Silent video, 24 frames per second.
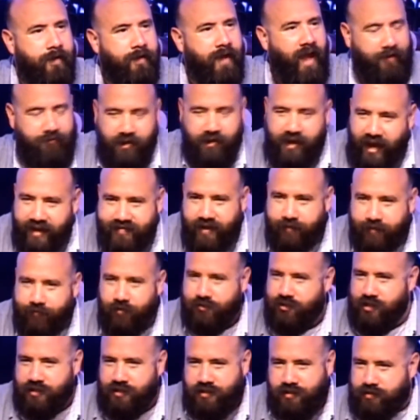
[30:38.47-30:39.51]
Have you guys ever
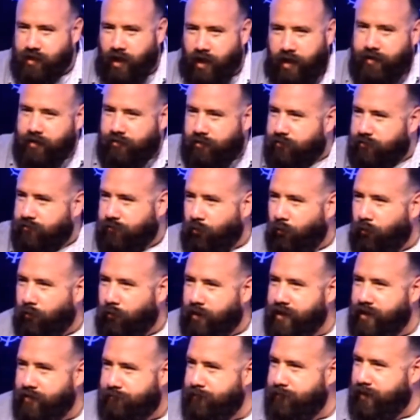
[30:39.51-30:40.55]
just studied the
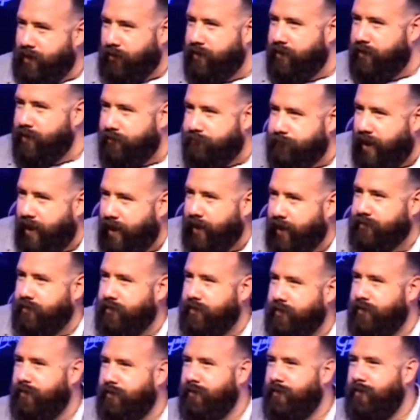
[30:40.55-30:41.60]
story of Mary of
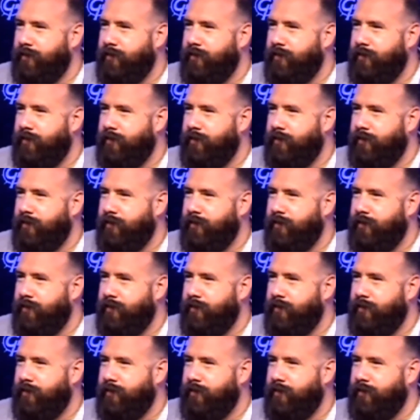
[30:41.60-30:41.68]
Magdalene?